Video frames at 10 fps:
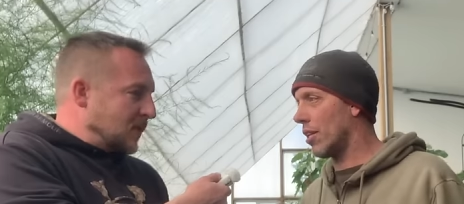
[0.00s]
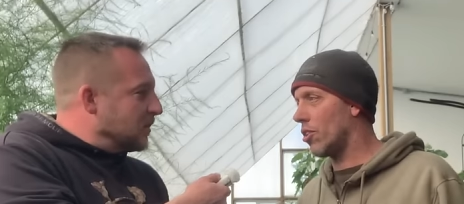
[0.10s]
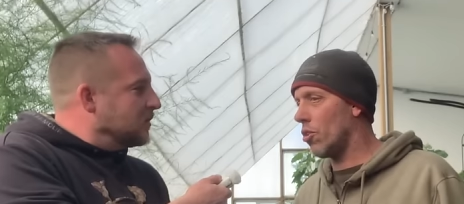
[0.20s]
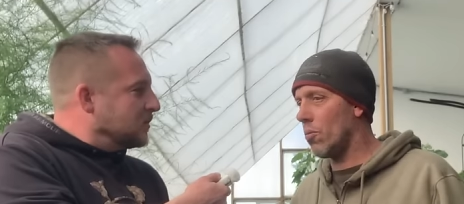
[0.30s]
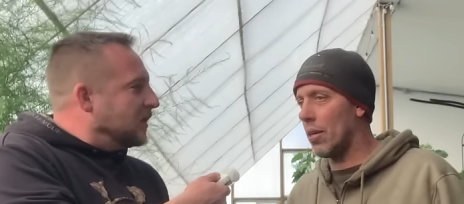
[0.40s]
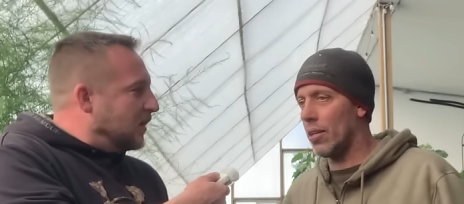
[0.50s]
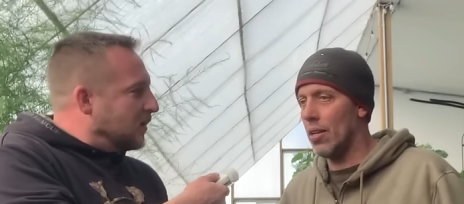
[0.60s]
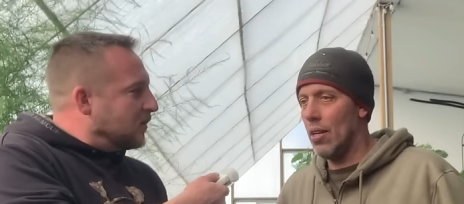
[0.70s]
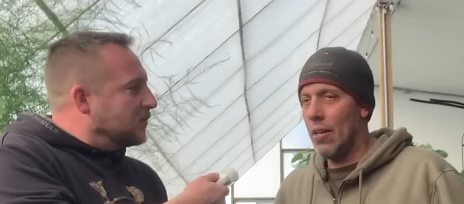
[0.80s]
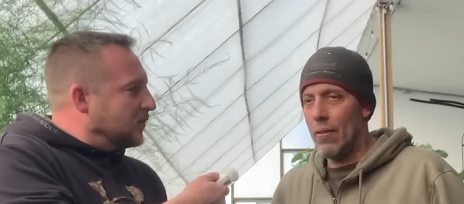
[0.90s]
Speaker 1: of thing too, but
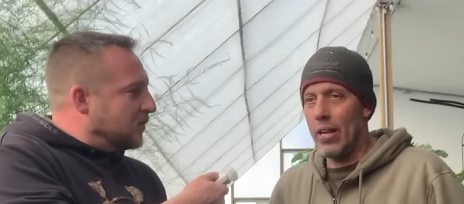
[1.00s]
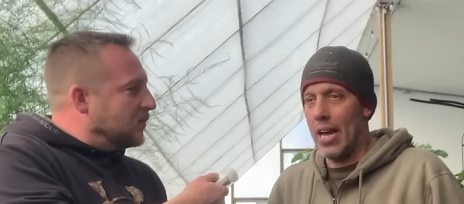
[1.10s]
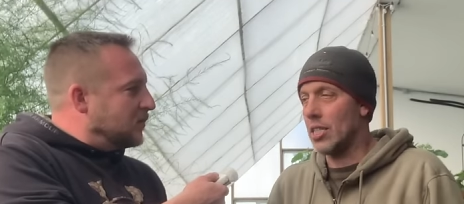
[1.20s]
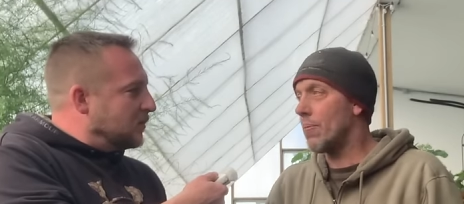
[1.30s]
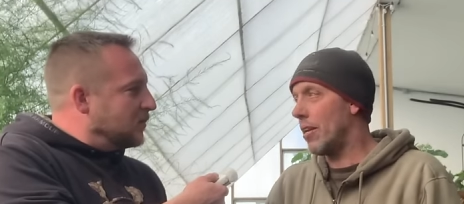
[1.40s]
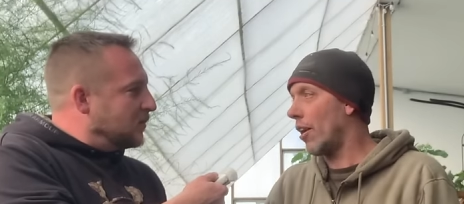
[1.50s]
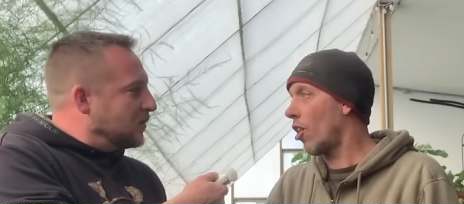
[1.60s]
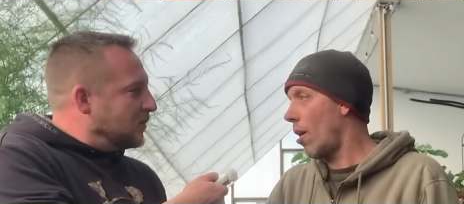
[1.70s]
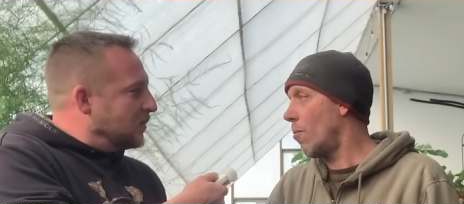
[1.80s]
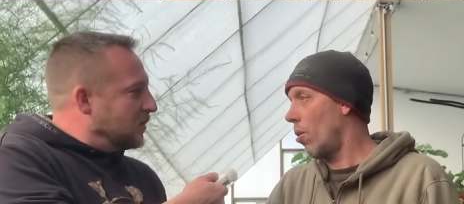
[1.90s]
yeah. Yeah. It has to be done a
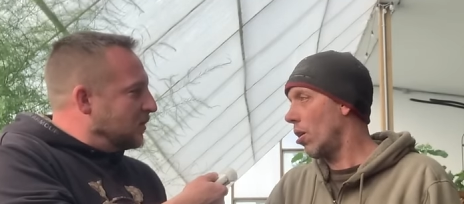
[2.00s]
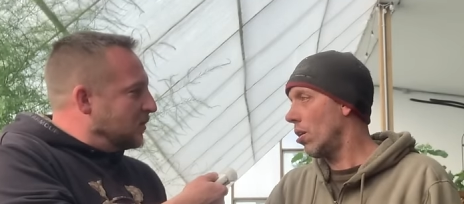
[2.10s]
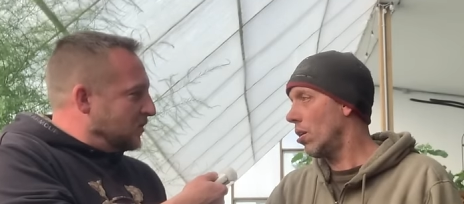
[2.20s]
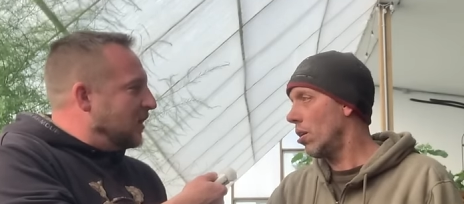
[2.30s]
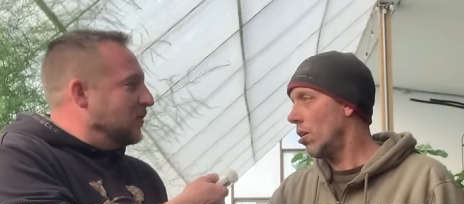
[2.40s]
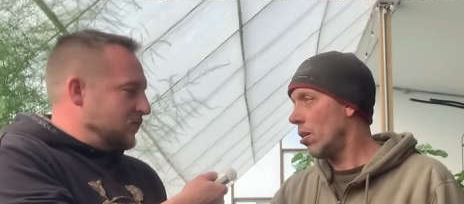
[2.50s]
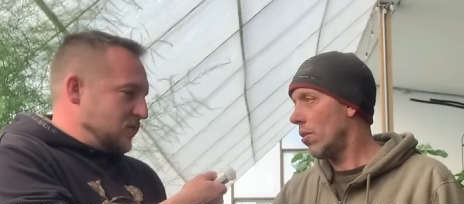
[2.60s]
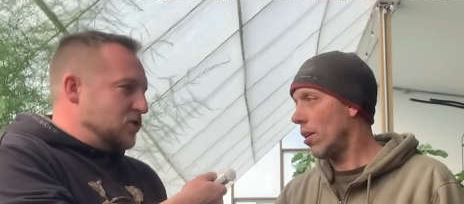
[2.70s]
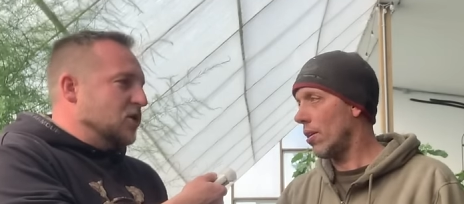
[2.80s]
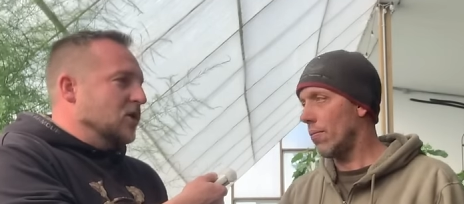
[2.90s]
lot more.
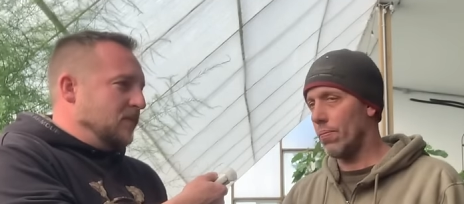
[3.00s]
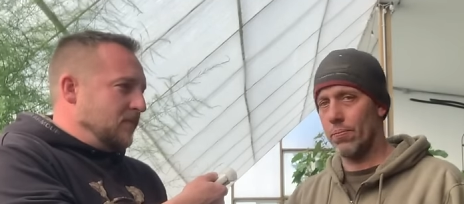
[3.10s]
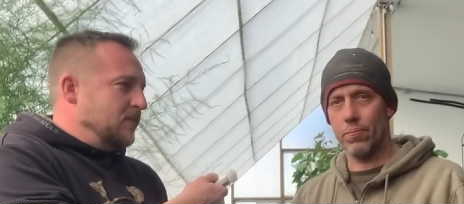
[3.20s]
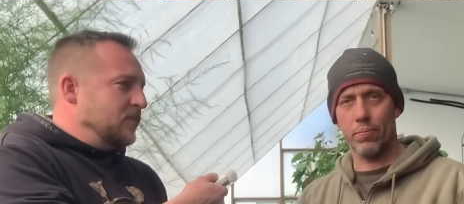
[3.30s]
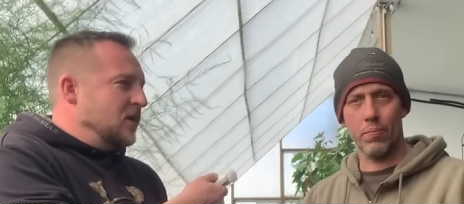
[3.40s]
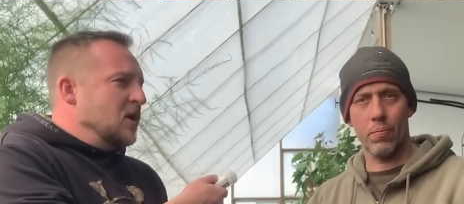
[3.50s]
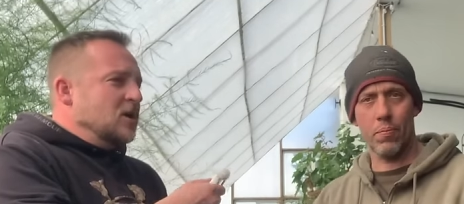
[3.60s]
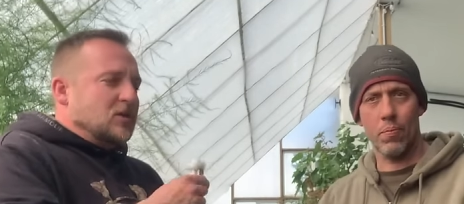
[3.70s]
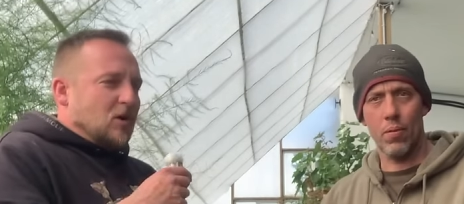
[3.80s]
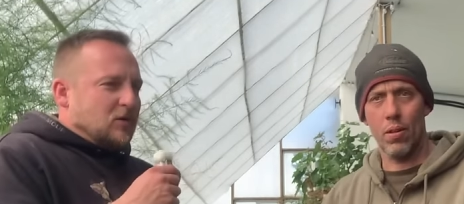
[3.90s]
Speaker 2: For sure.
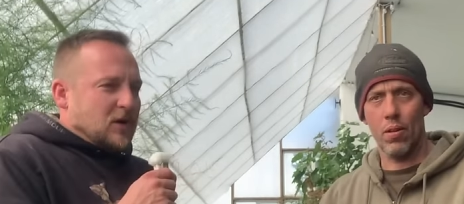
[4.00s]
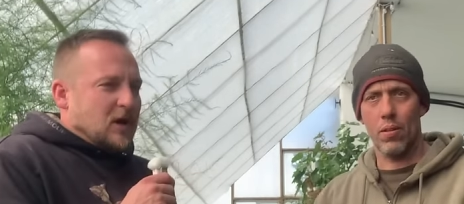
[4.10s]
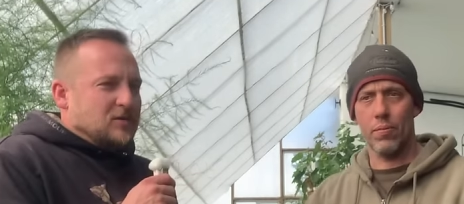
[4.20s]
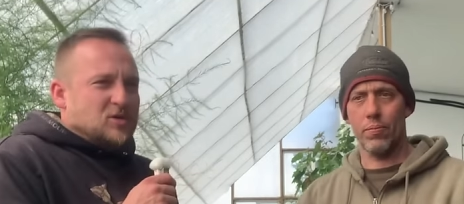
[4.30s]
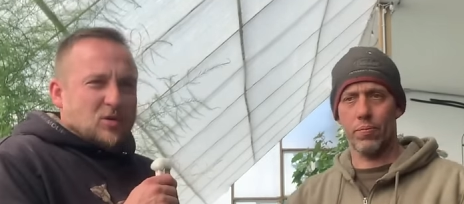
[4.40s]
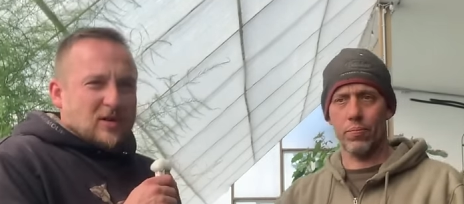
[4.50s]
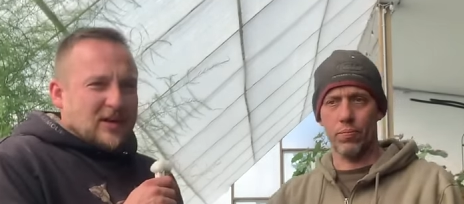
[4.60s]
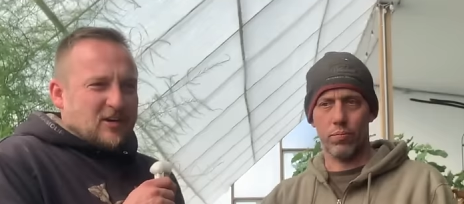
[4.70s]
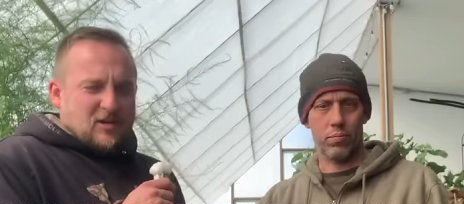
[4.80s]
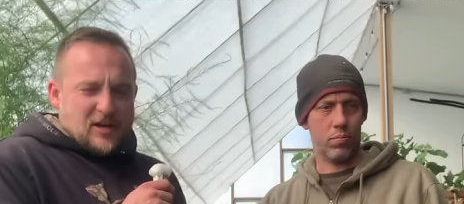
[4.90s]
No, uh,
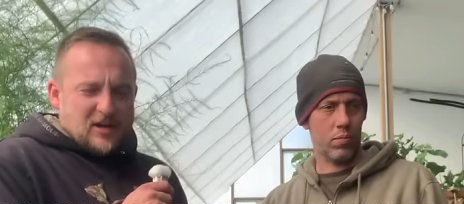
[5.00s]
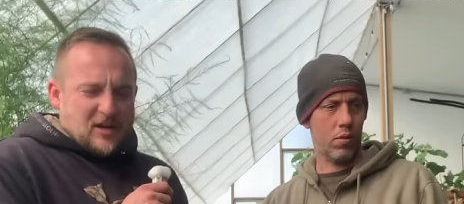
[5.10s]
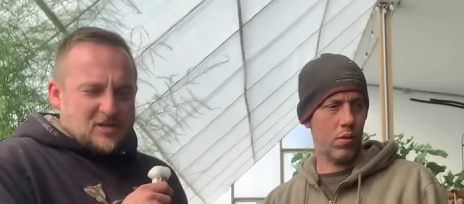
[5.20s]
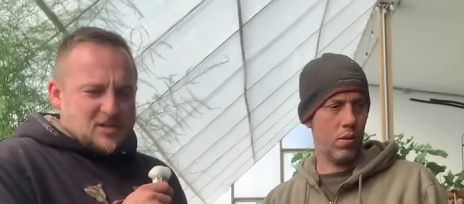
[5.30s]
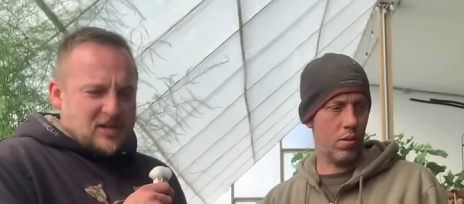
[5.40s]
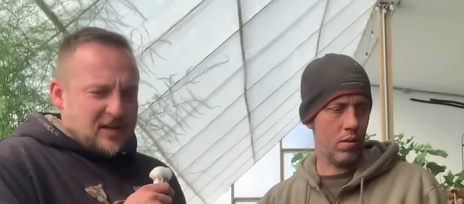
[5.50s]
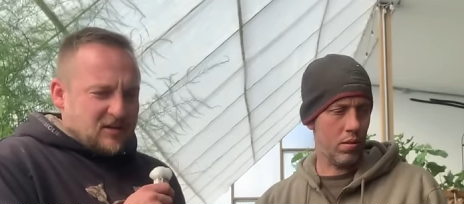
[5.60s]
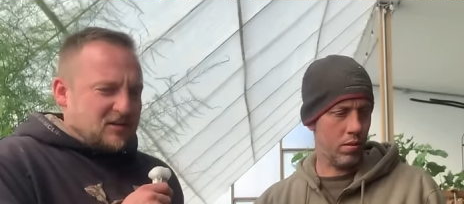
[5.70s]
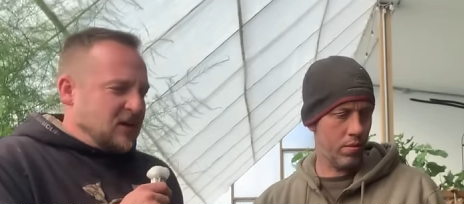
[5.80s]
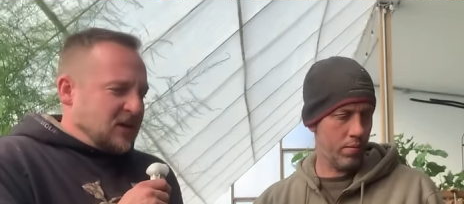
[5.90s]
totally agree. It's
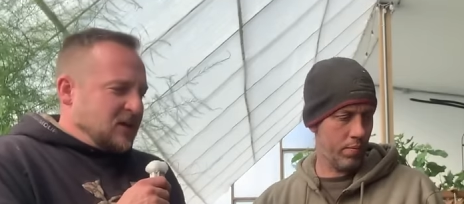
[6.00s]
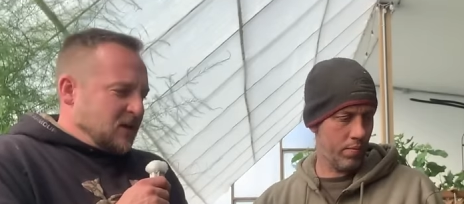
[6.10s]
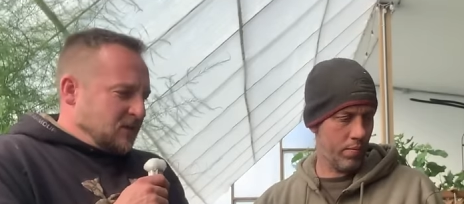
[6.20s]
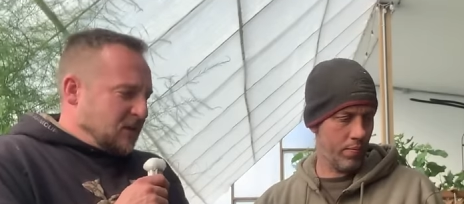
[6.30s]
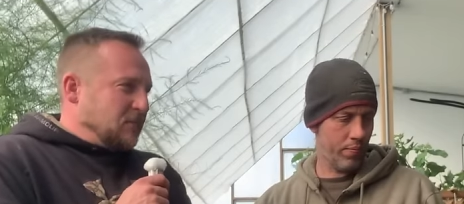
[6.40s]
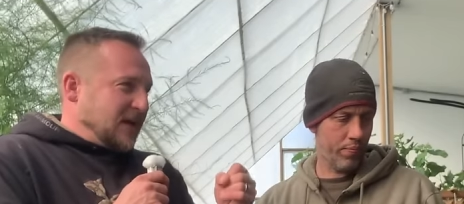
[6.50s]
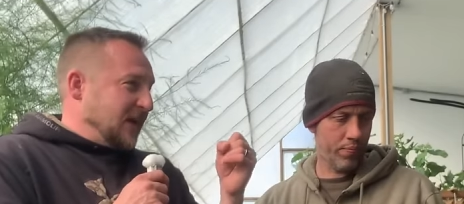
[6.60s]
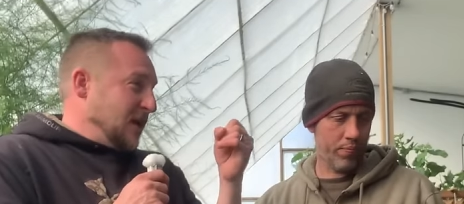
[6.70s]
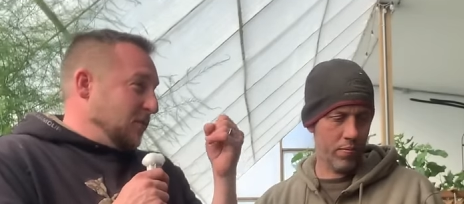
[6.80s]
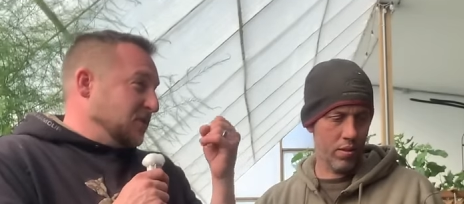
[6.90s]
and and
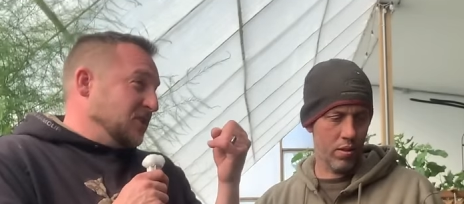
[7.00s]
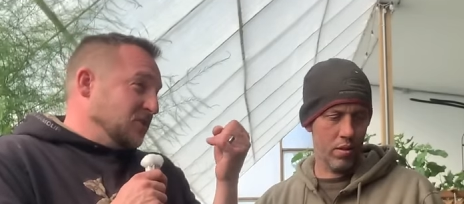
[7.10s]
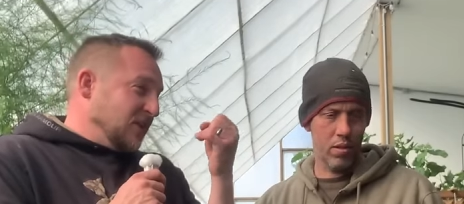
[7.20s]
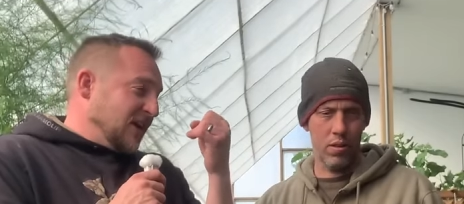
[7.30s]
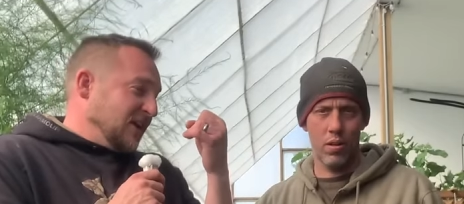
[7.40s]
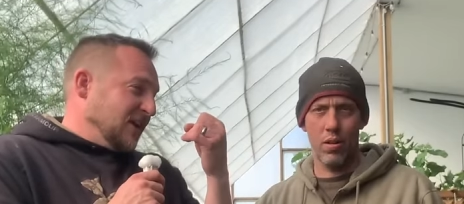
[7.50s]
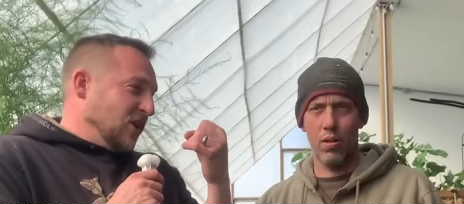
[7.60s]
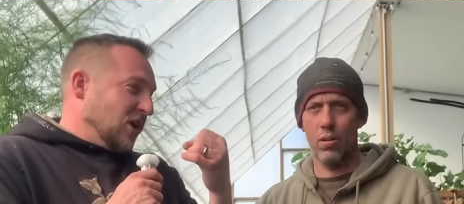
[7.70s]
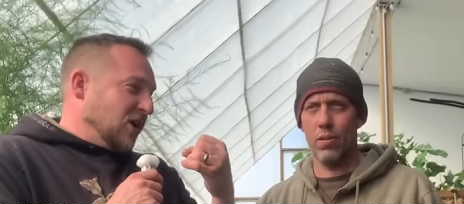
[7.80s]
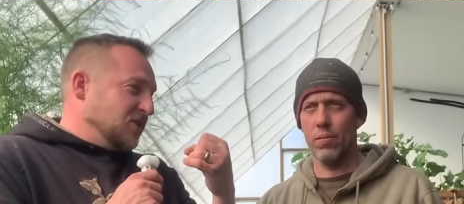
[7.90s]
being able to do that in
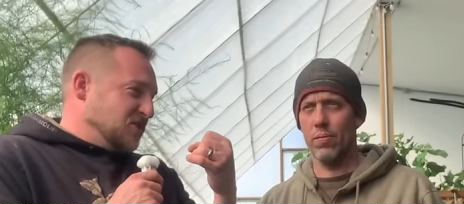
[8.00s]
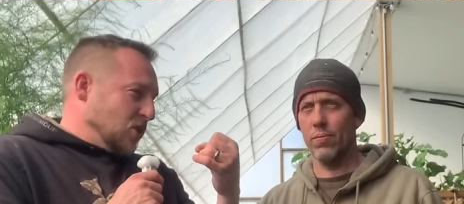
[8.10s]
our